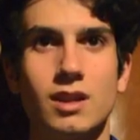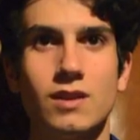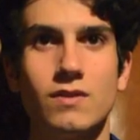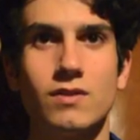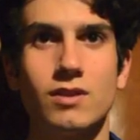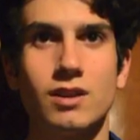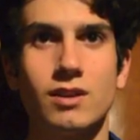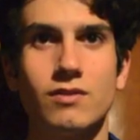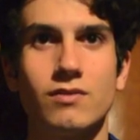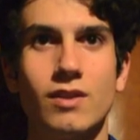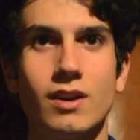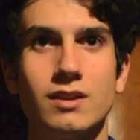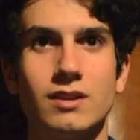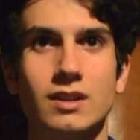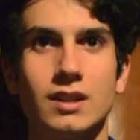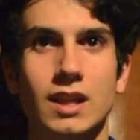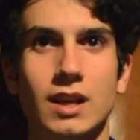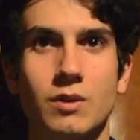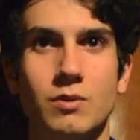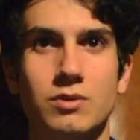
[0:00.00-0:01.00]
Even
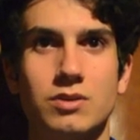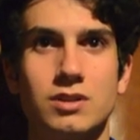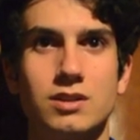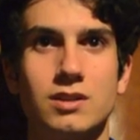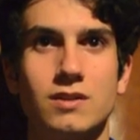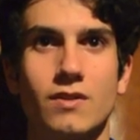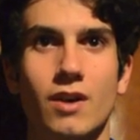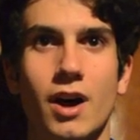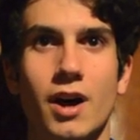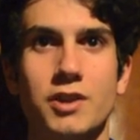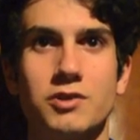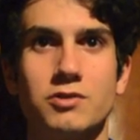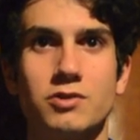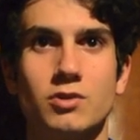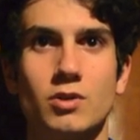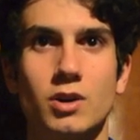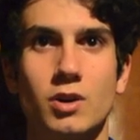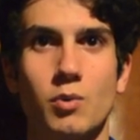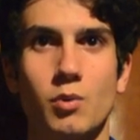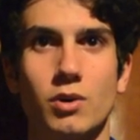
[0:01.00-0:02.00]
invented languages of
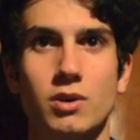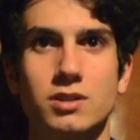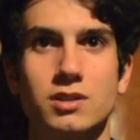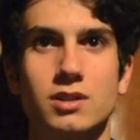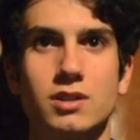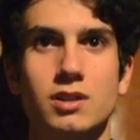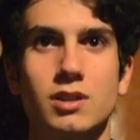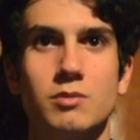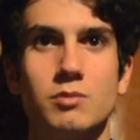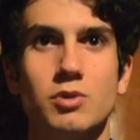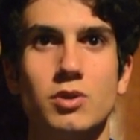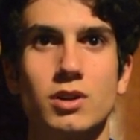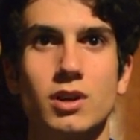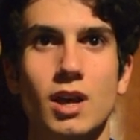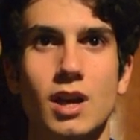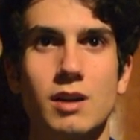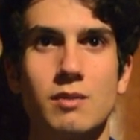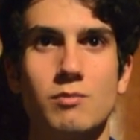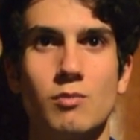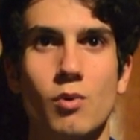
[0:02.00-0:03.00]
120 words
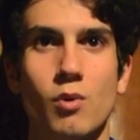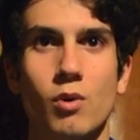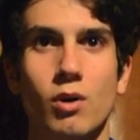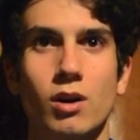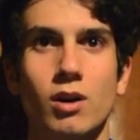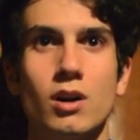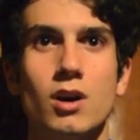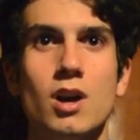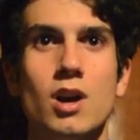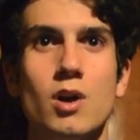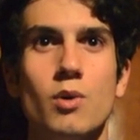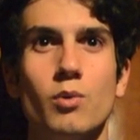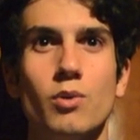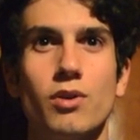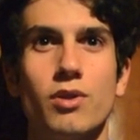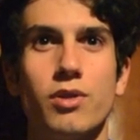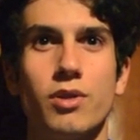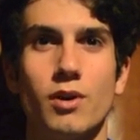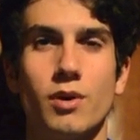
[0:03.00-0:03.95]
communicate more with